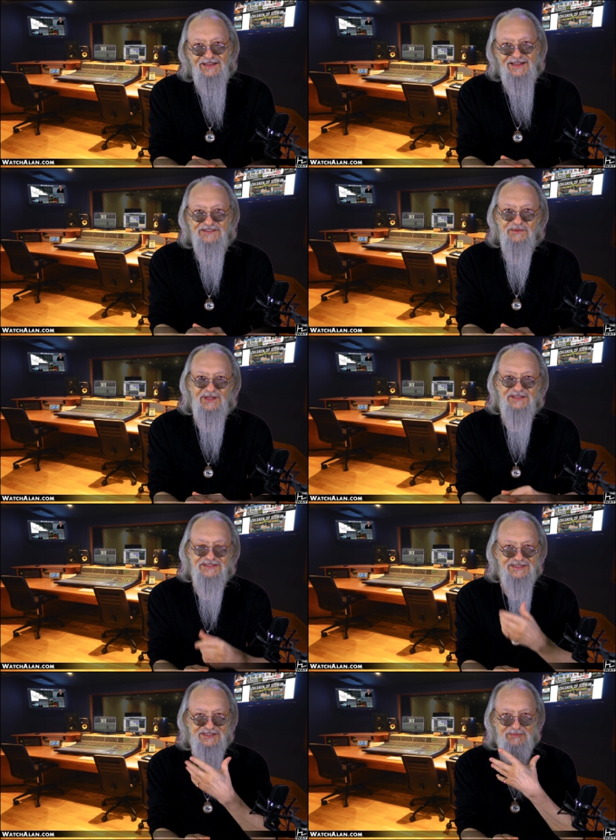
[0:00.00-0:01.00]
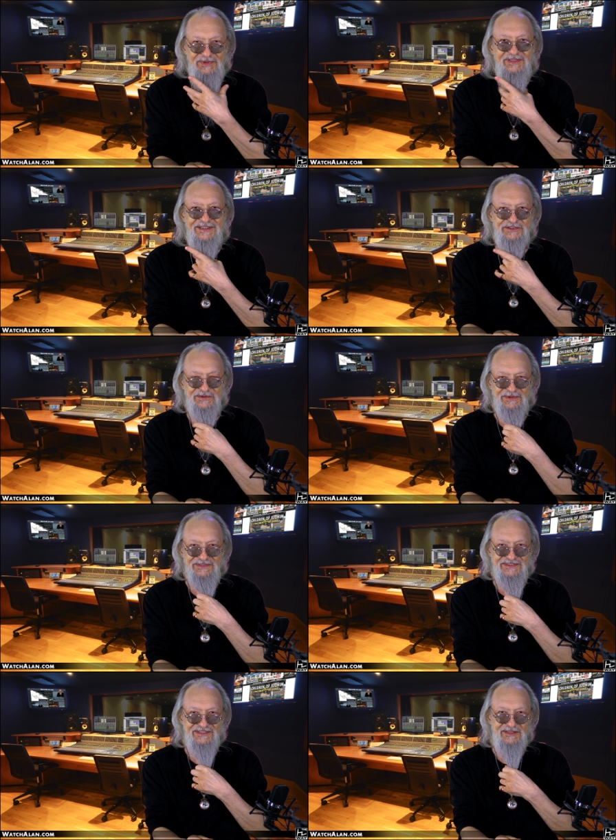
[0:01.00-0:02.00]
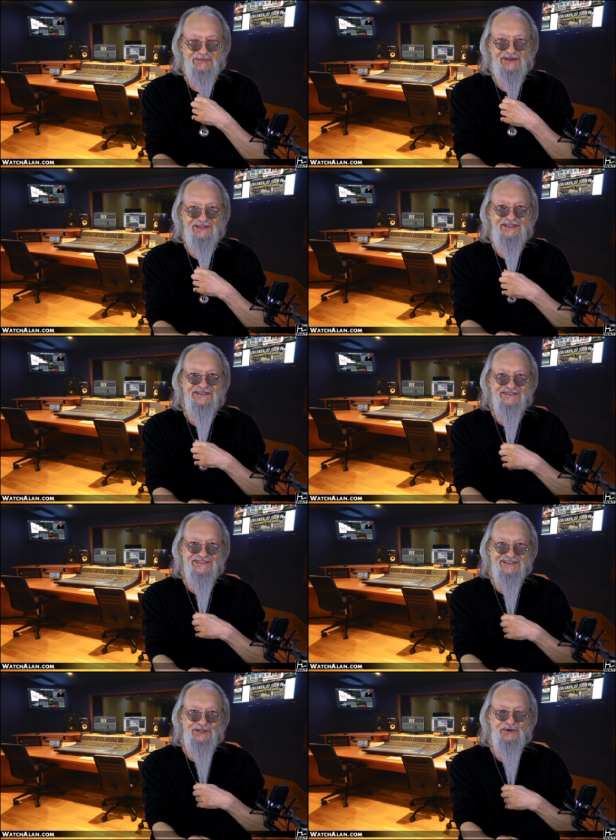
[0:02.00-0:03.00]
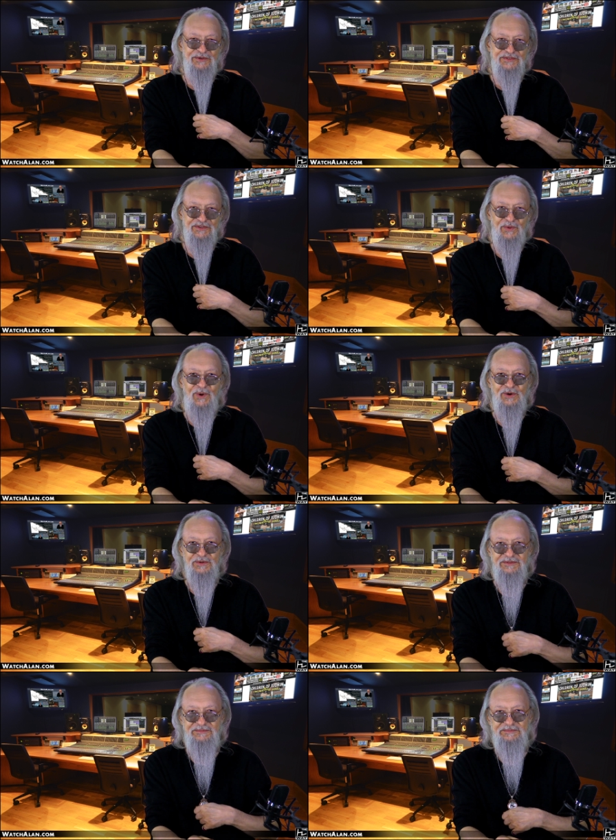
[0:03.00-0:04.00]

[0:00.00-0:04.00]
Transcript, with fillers: as well as its belligerence in the Middle East, close quote.